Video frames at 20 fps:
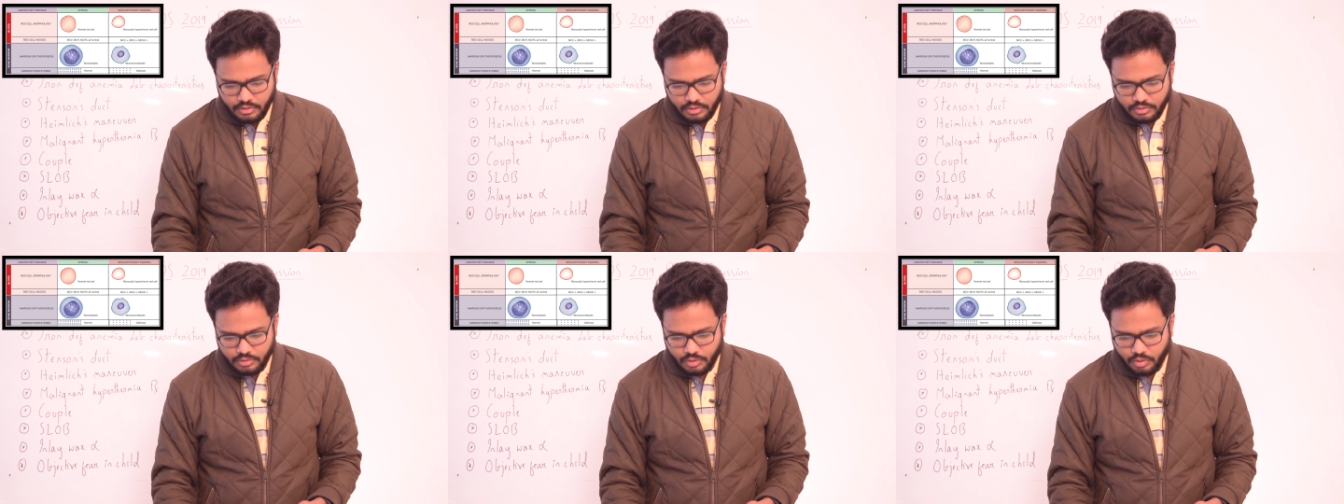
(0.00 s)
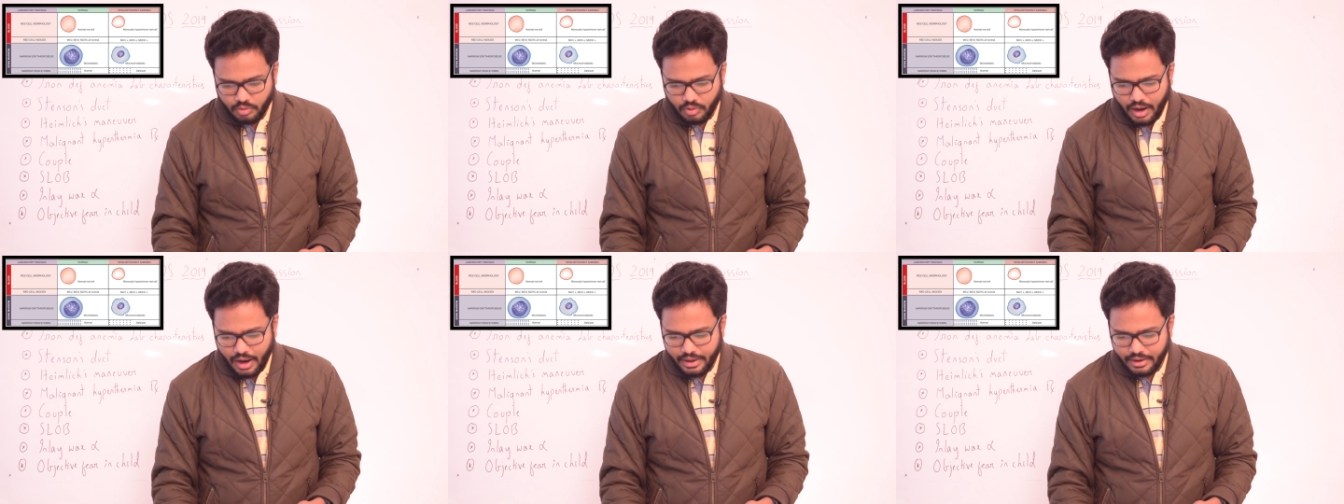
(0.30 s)

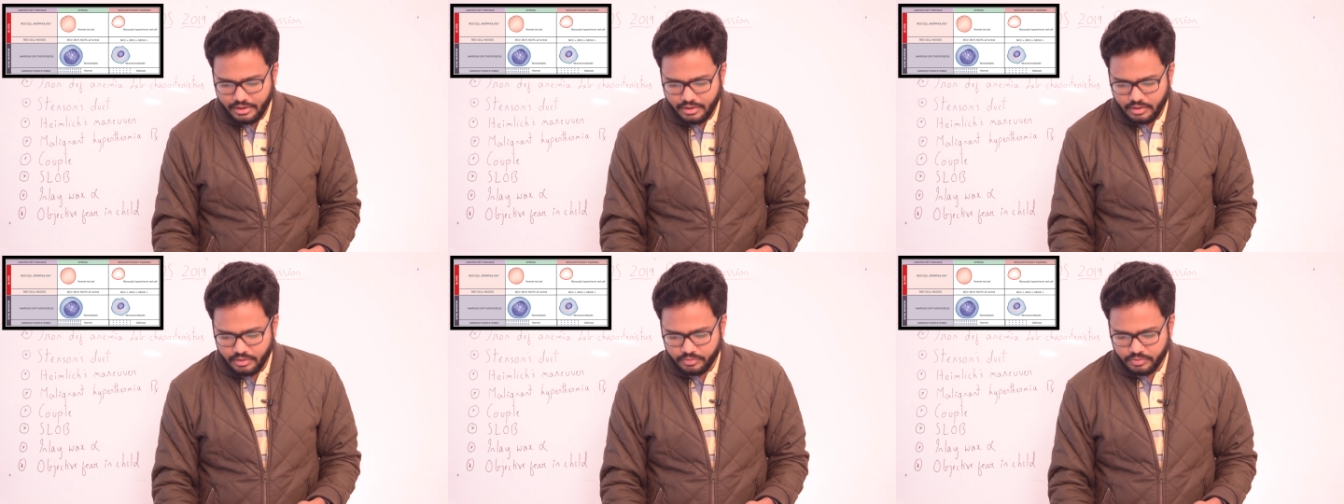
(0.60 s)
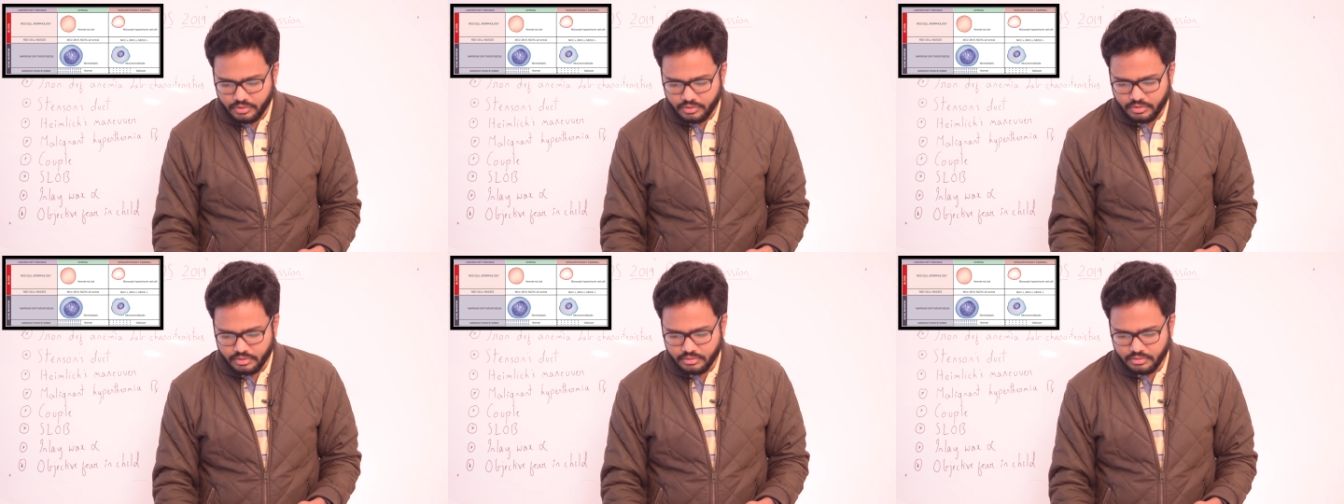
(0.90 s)
So, iron
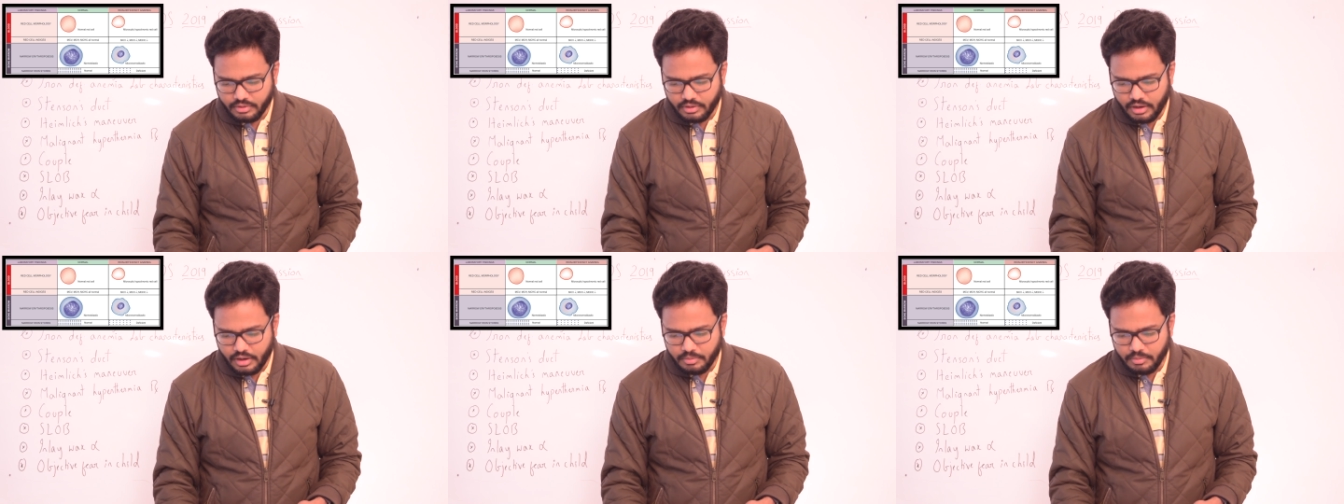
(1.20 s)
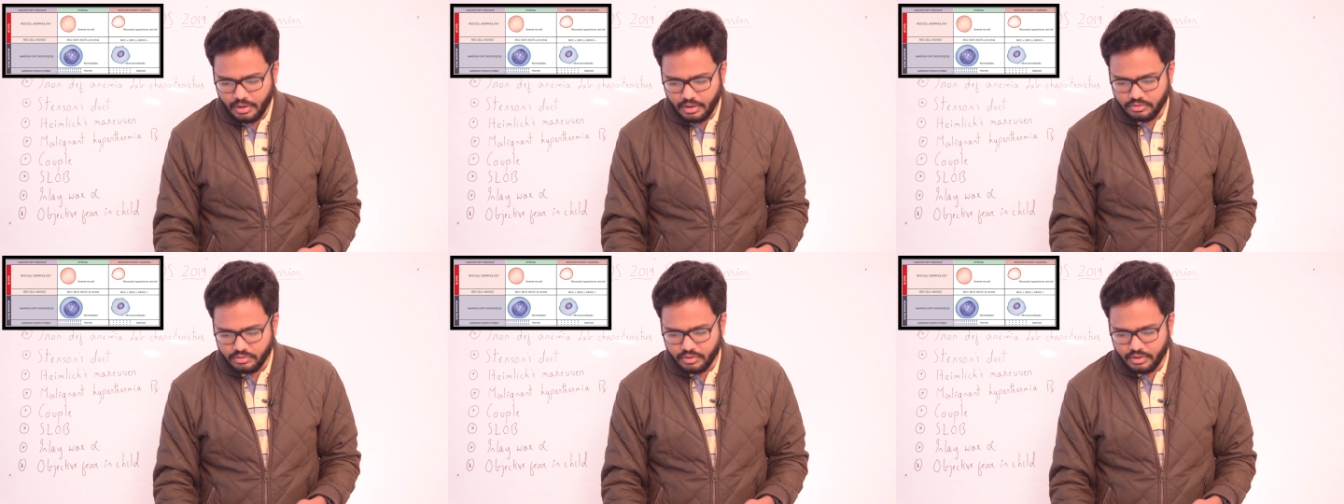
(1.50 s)
deficiency
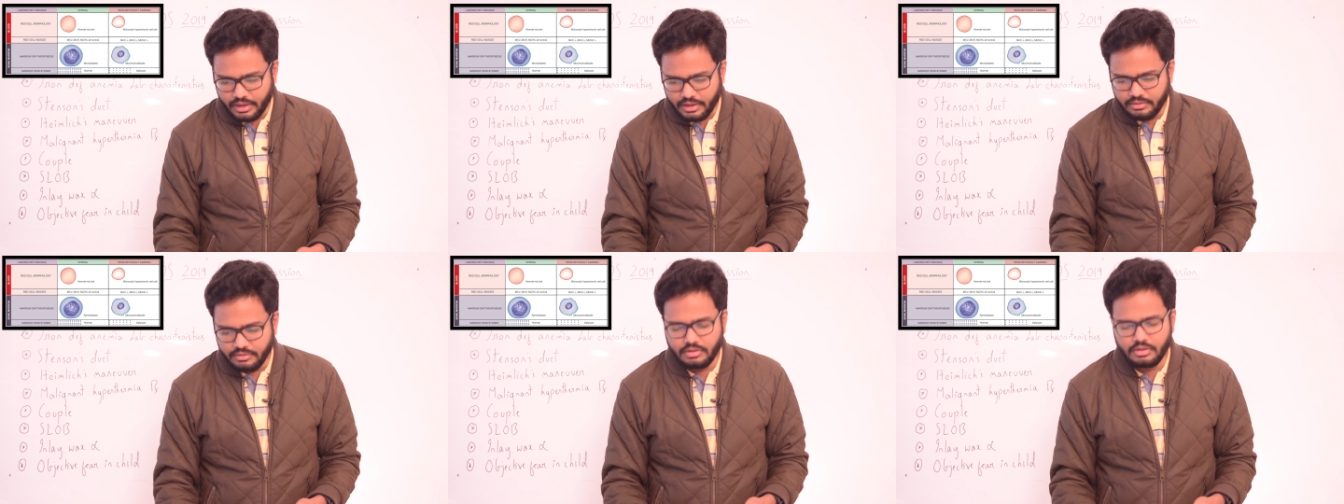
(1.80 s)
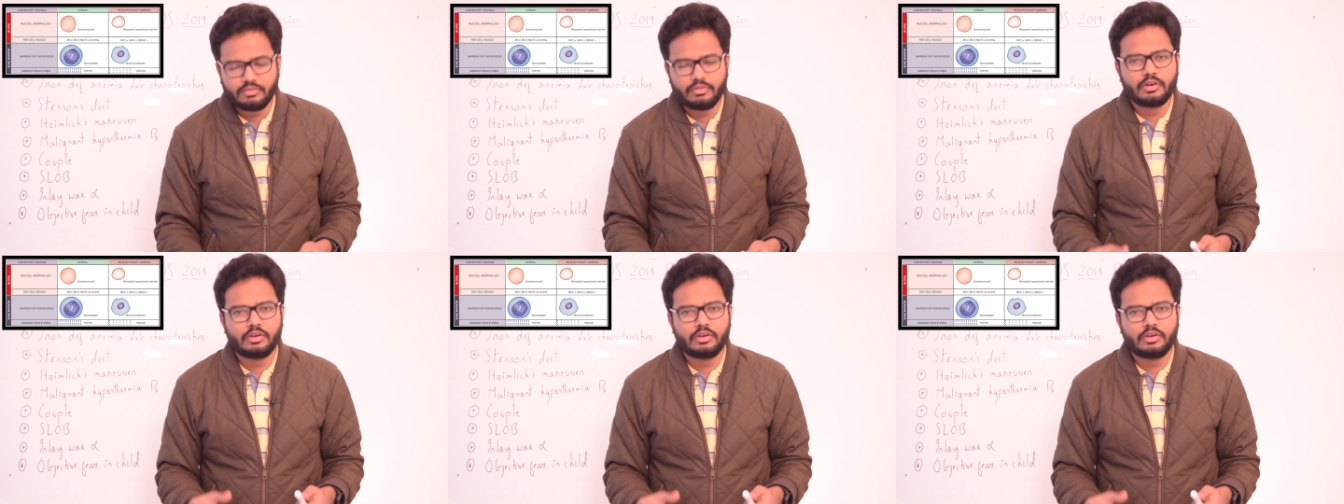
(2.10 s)
anemia, as you can see,